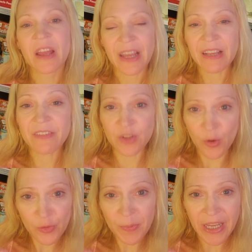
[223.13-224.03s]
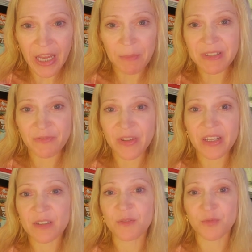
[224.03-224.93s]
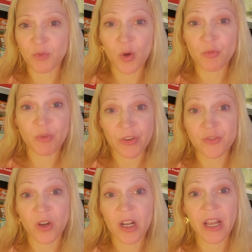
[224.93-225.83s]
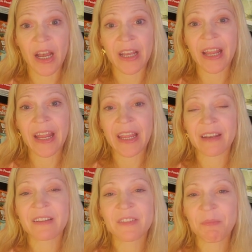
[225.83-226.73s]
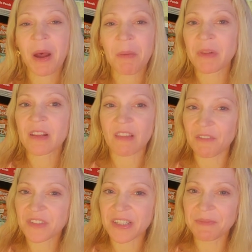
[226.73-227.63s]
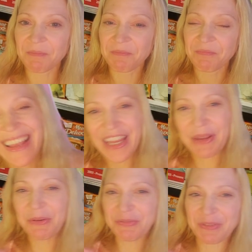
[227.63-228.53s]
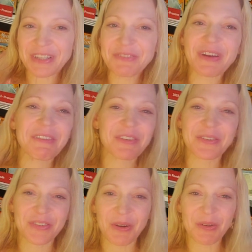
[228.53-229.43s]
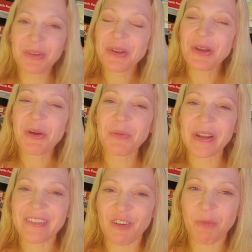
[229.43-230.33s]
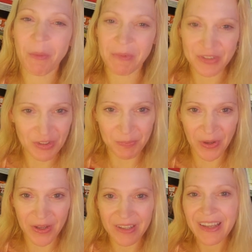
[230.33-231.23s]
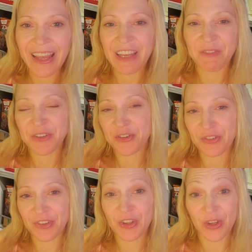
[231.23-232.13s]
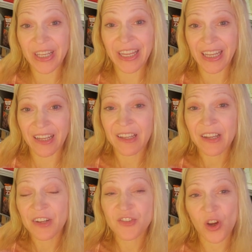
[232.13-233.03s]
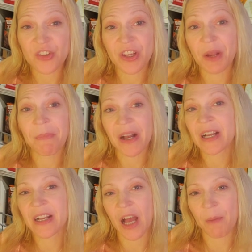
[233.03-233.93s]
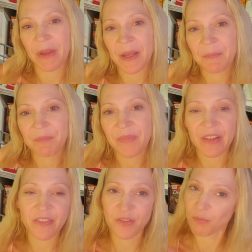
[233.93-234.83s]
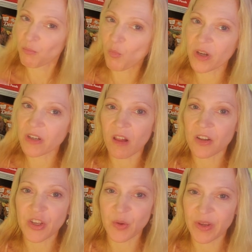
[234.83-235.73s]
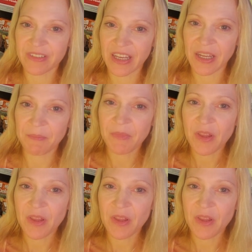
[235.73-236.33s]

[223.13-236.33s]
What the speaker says: His notes became a definitive road restaurant guide, and the public loved it. He was 55 years old when he self-published his book, Adventures in Good Eating, charging $1 a copy. That's $1 USD.